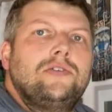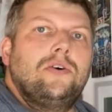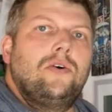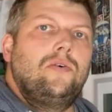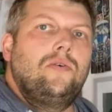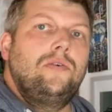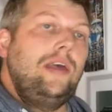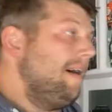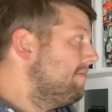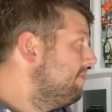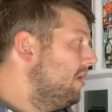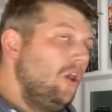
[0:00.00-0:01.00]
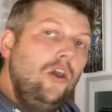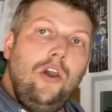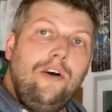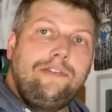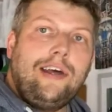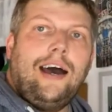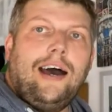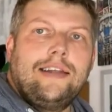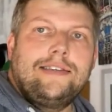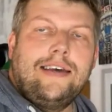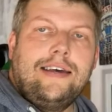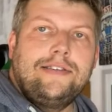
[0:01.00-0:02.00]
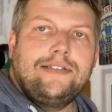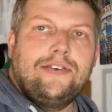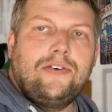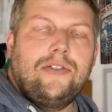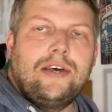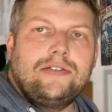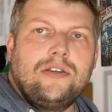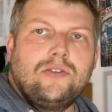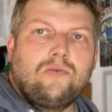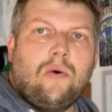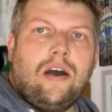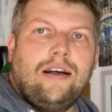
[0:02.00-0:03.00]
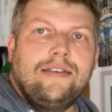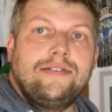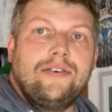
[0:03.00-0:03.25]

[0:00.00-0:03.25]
So yeah, love to add to this as well.